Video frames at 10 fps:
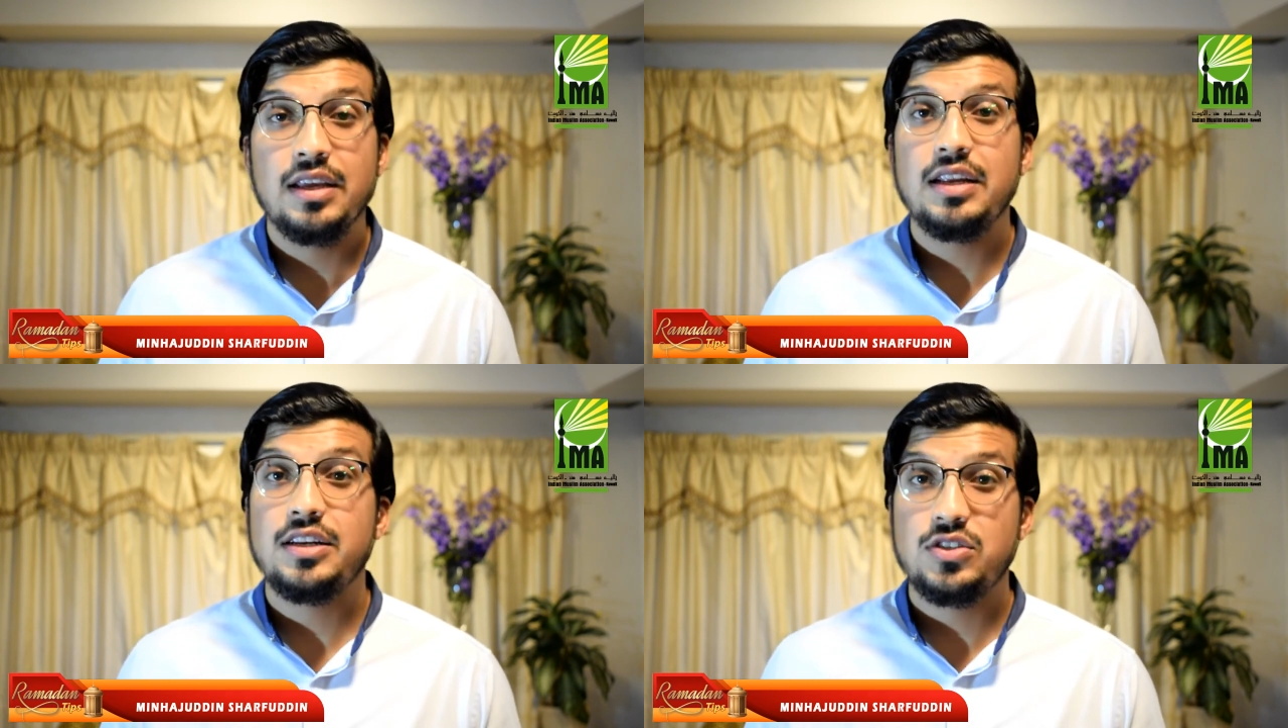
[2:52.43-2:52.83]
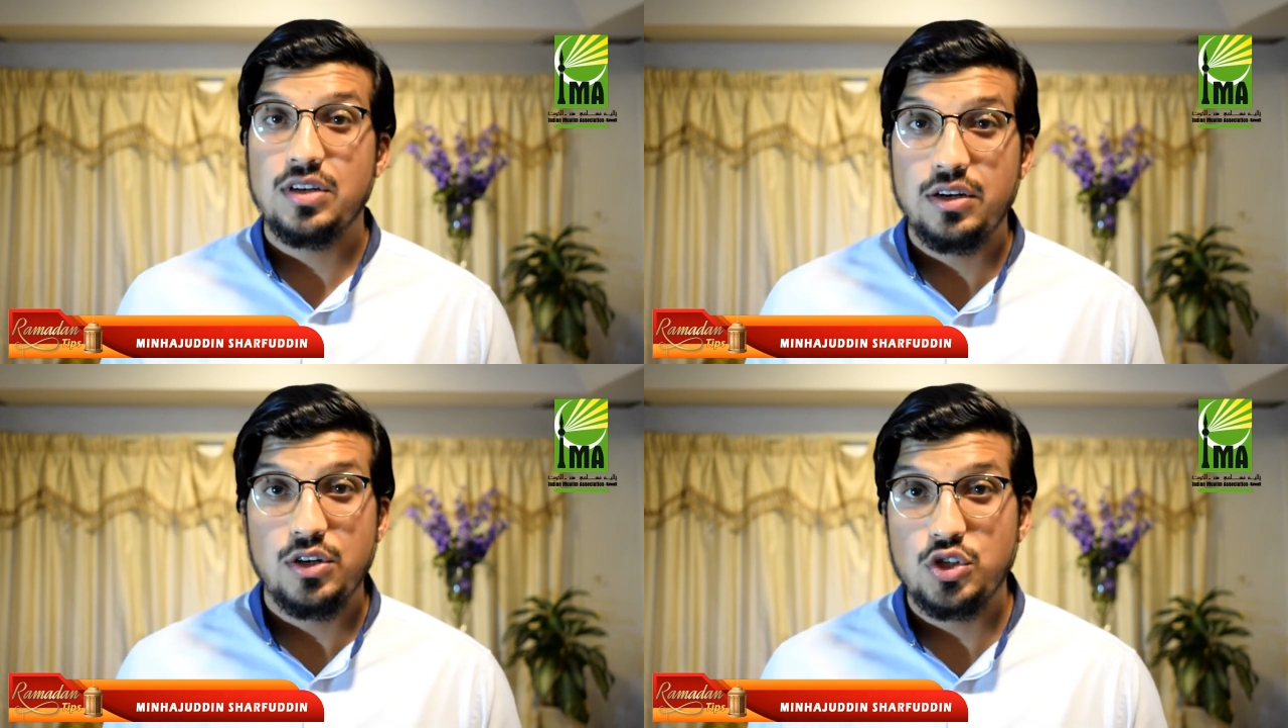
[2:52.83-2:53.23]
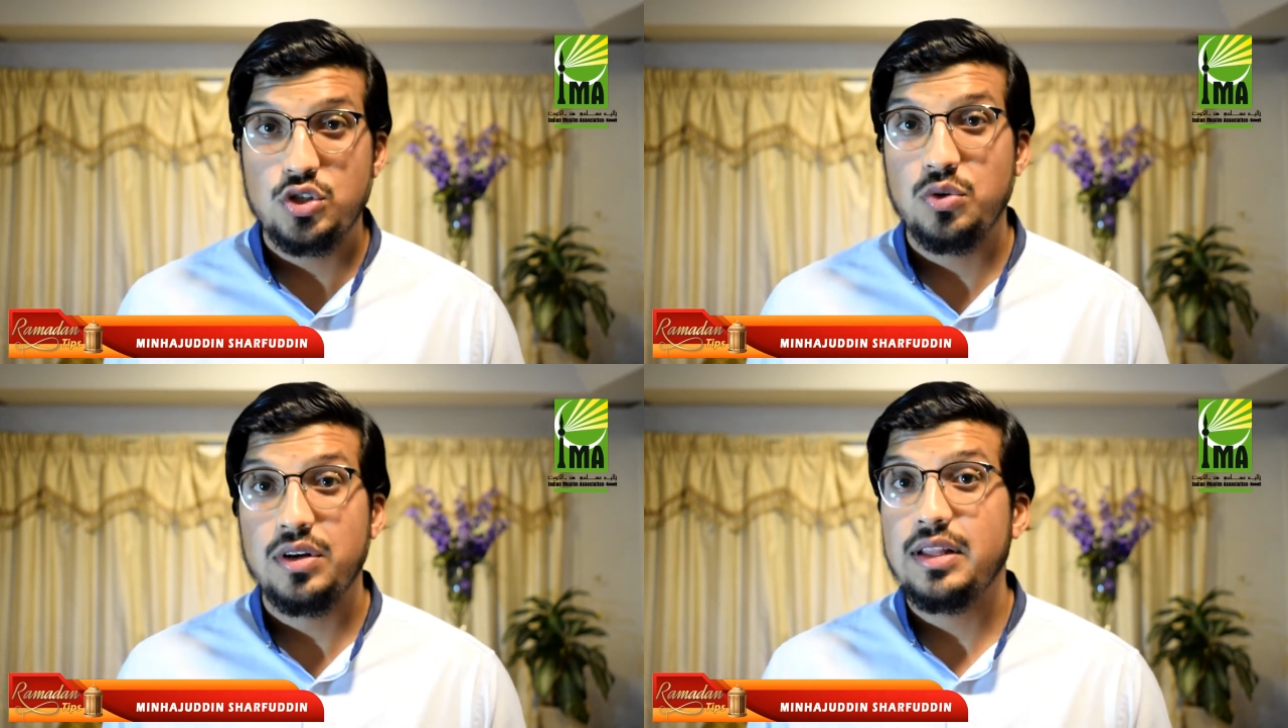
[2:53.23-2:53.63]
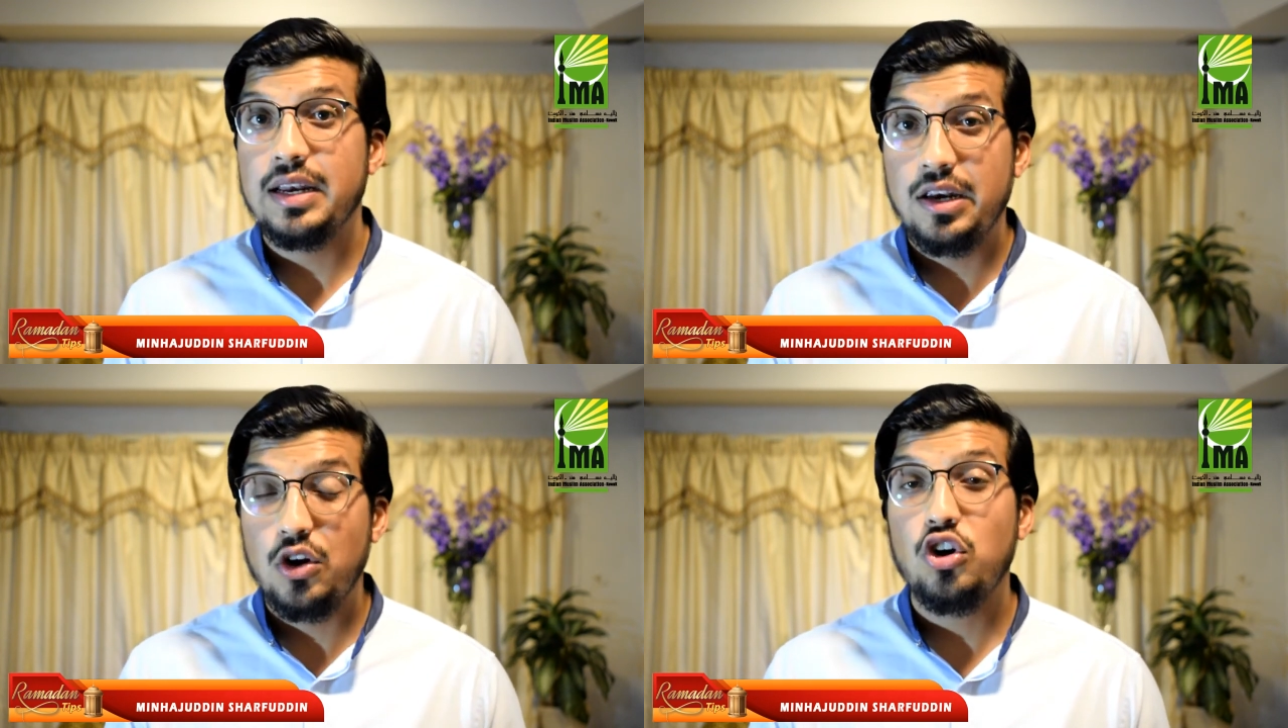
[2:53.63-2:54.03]
it is understood
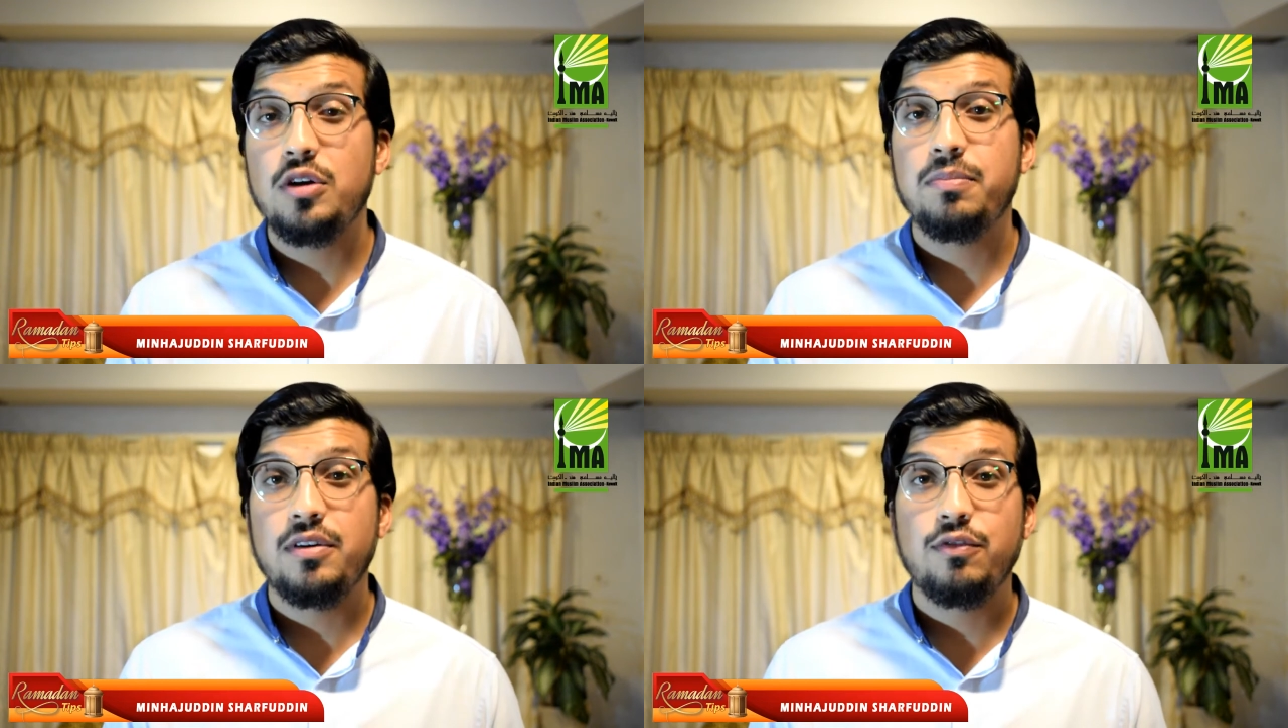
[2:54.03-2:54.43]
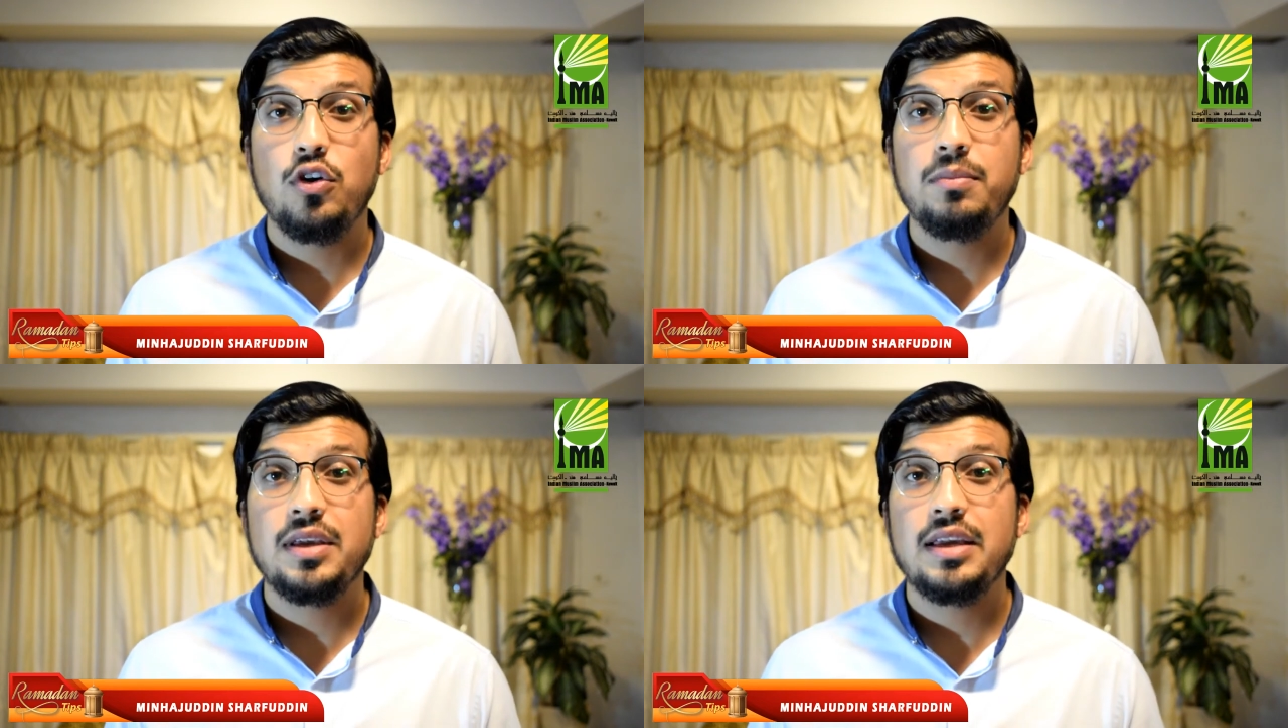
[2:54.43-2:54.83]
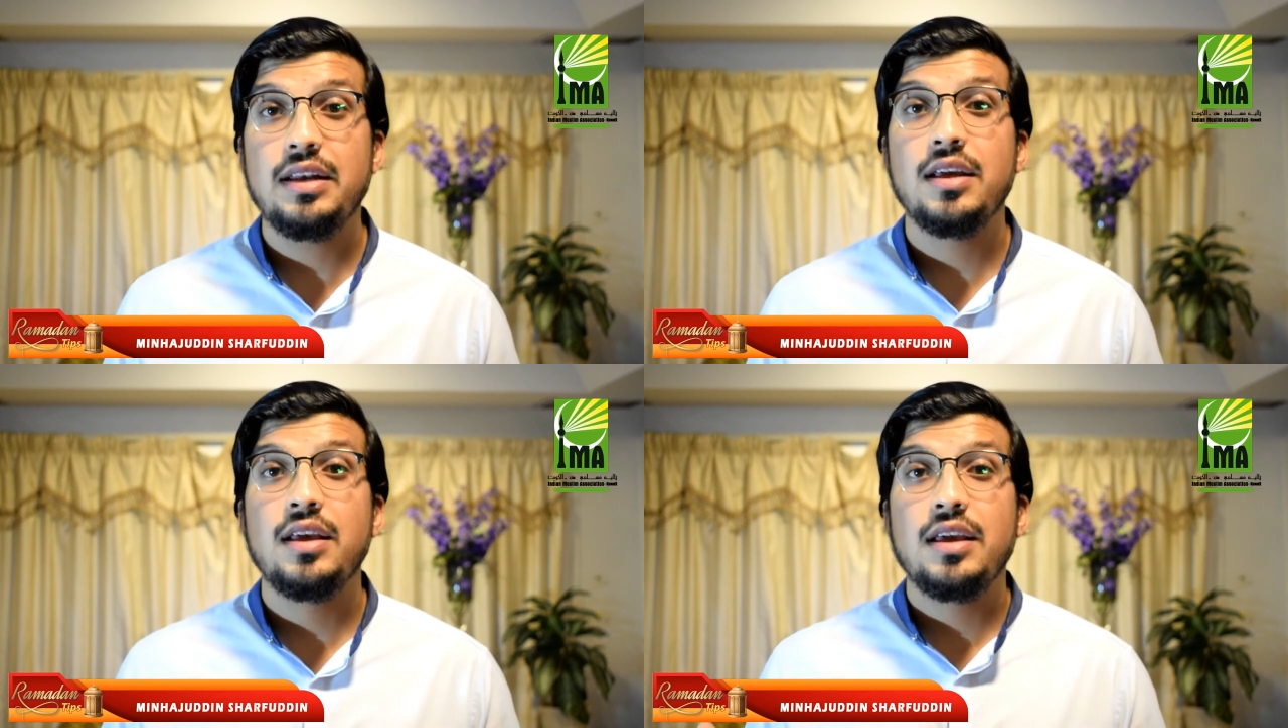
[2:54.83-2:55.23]
that not performing it